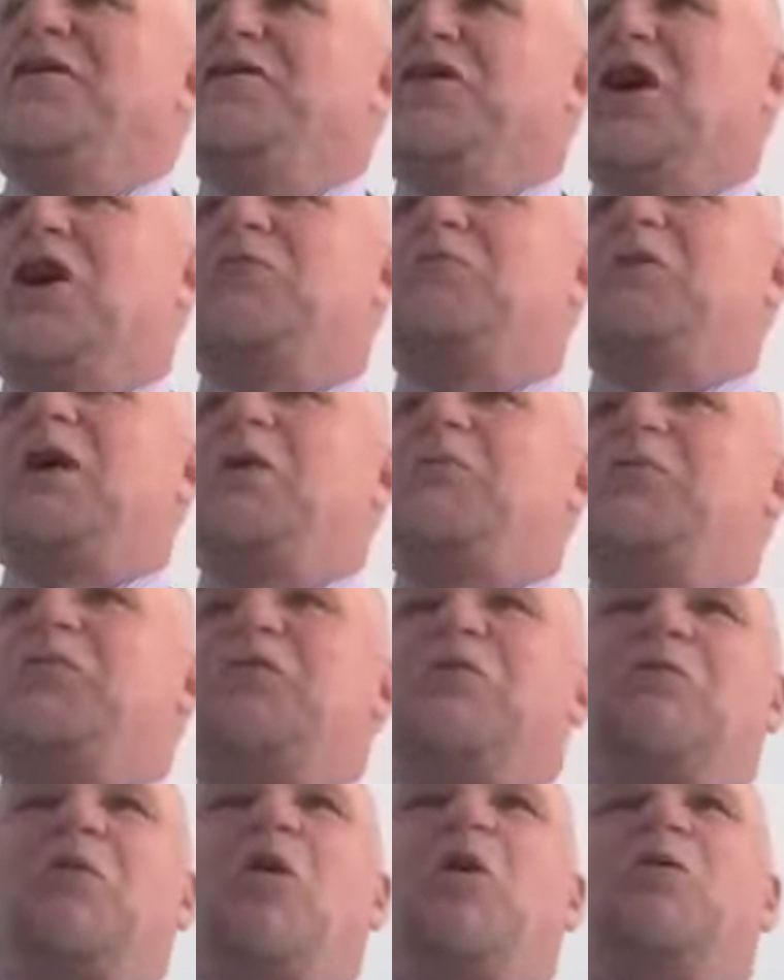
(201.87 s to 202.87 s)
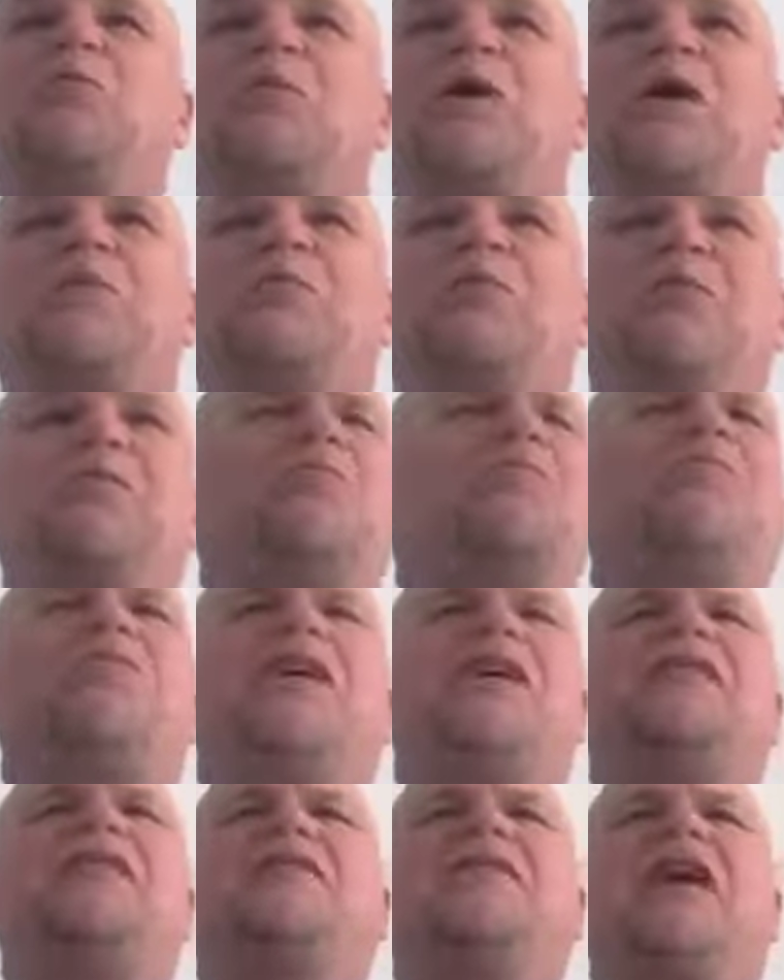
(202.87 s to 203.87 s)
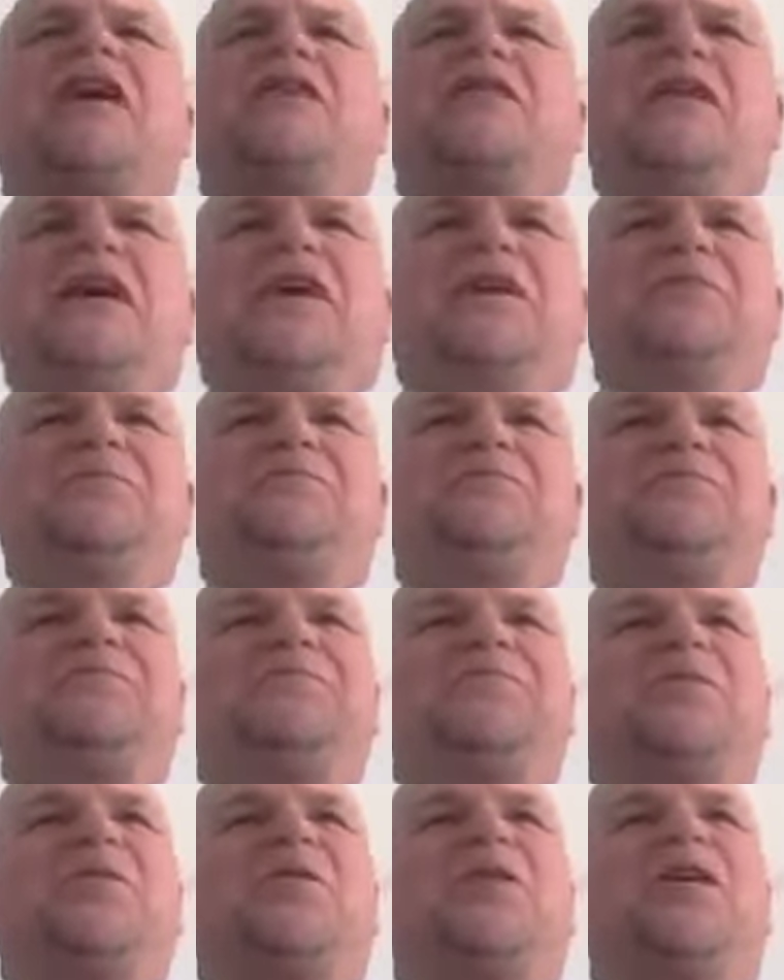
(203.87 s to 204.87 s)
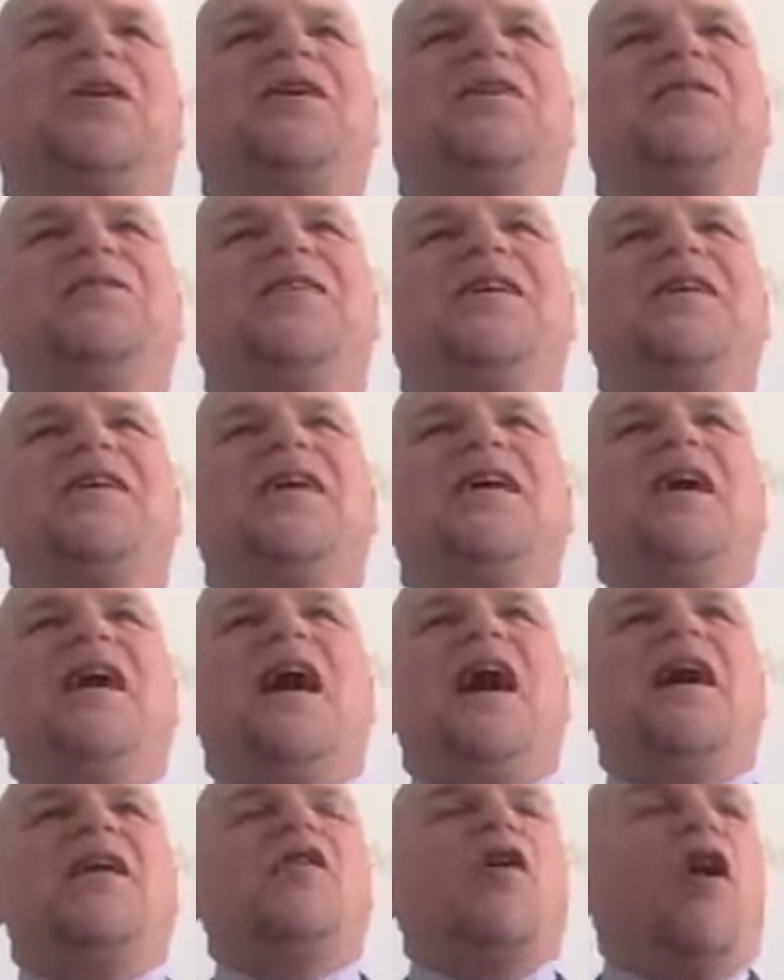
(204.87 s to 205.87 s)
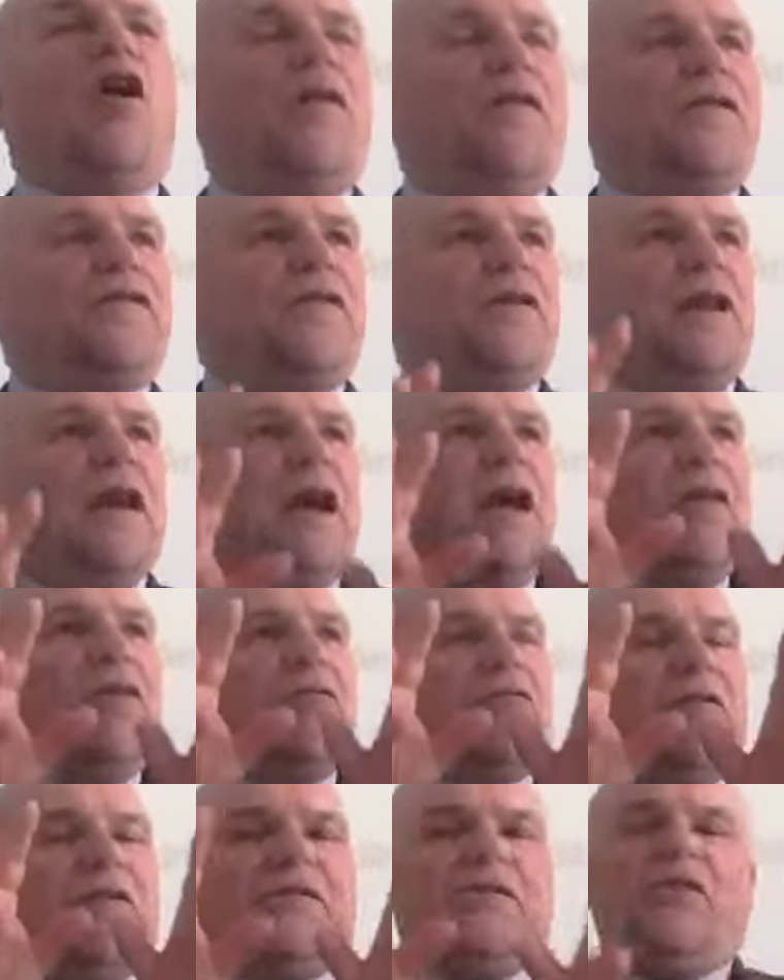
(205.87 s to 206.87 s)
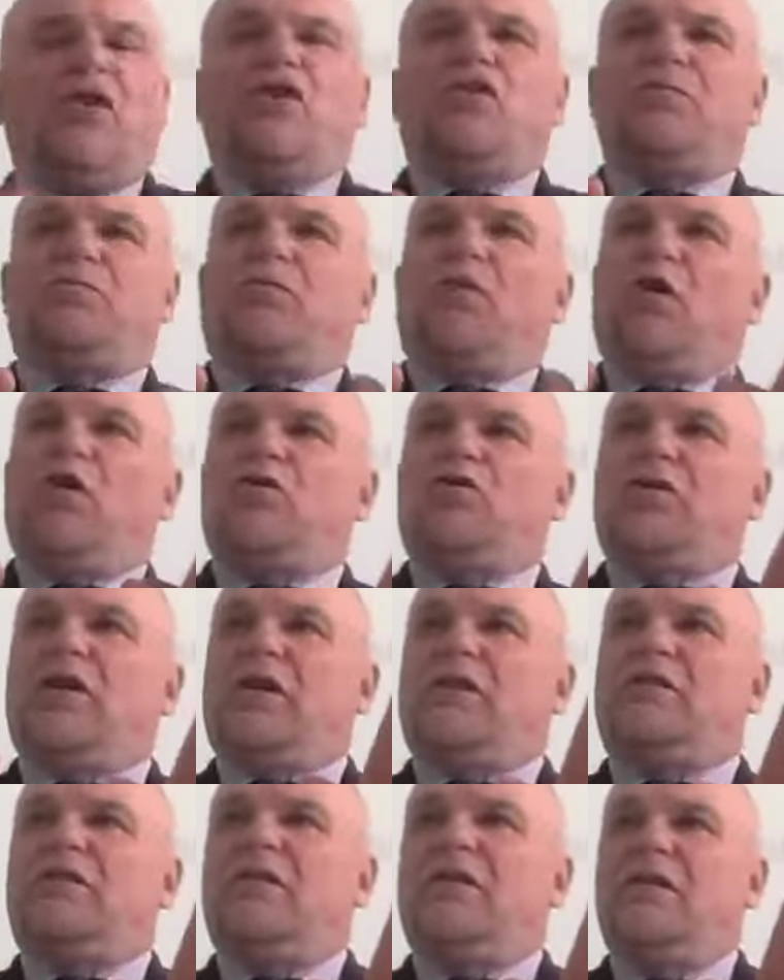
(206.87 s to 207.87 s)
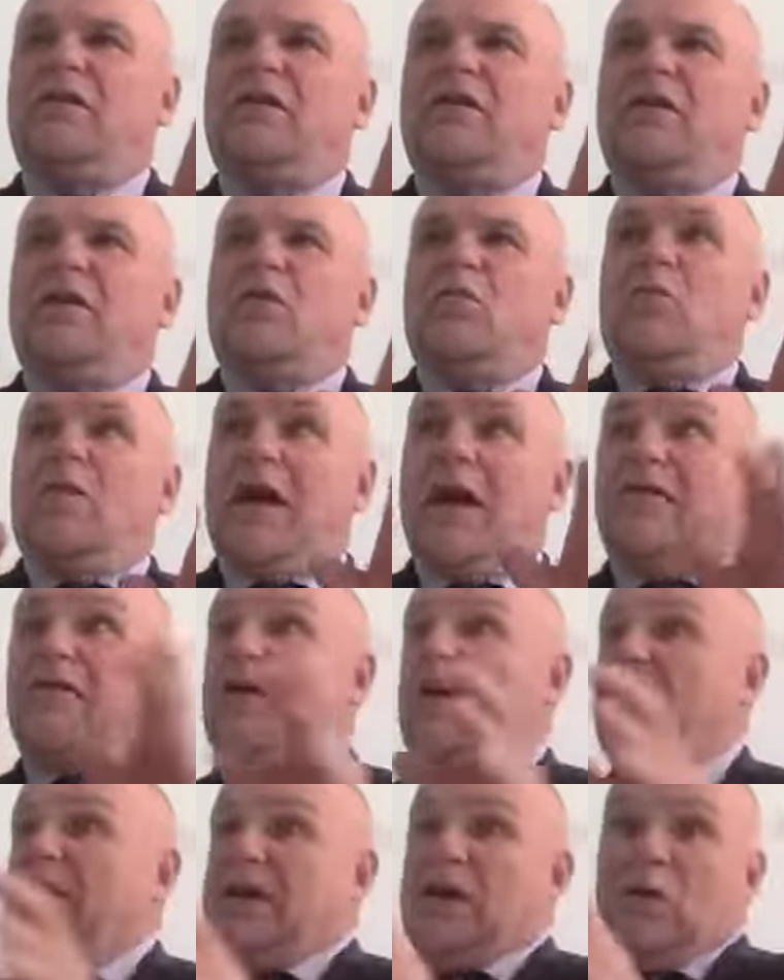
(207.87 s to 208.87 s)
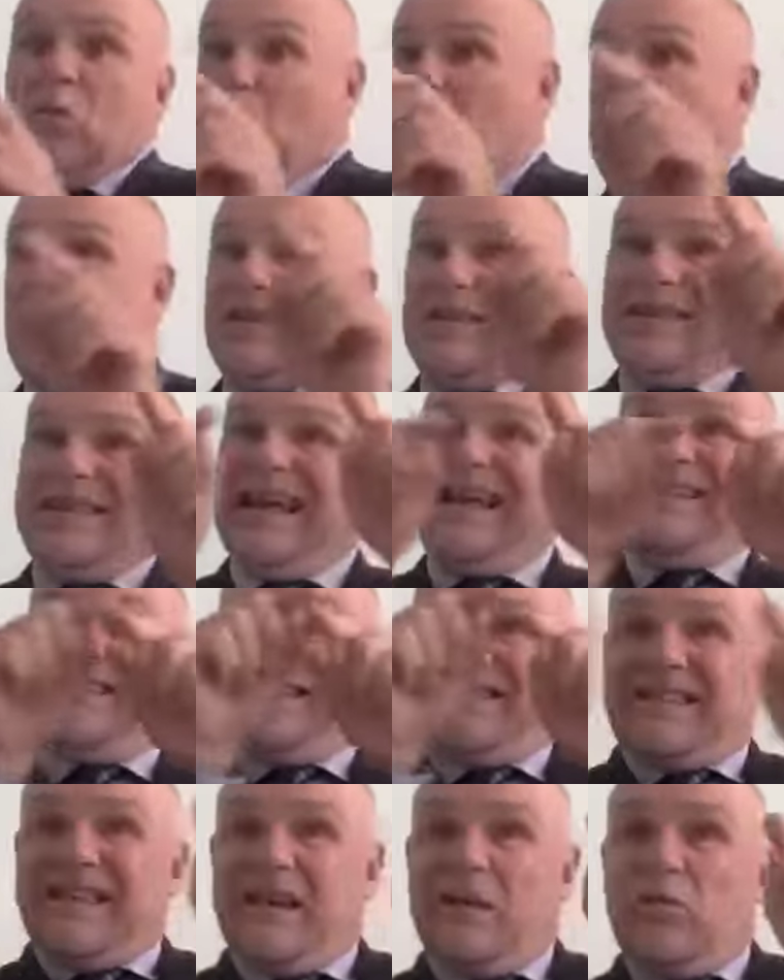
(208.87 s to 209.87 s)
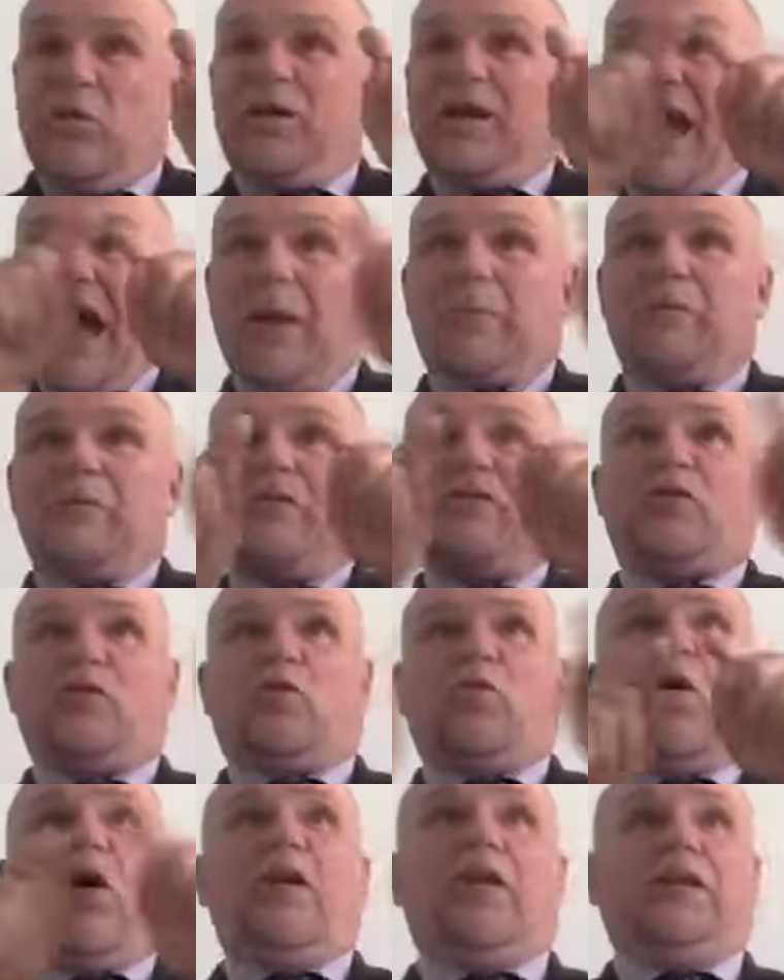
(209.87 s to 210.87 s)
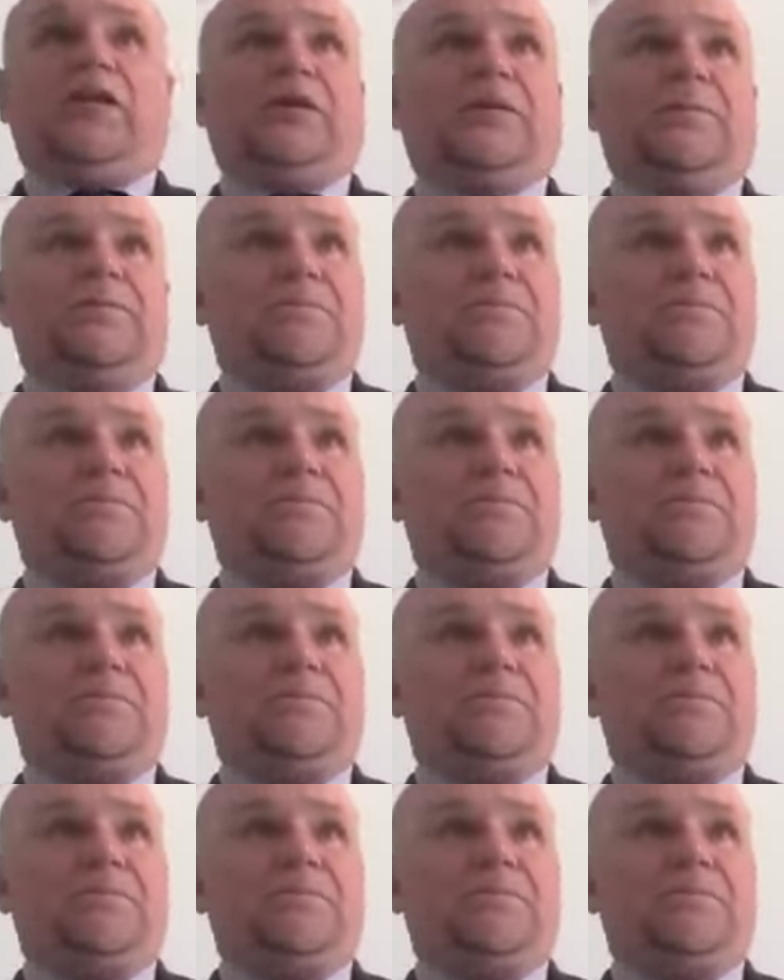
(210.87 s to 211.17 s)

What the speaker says: young people from old people, things like that, okay? And often in the research project, we have the idea, well, let's see what happens to quality.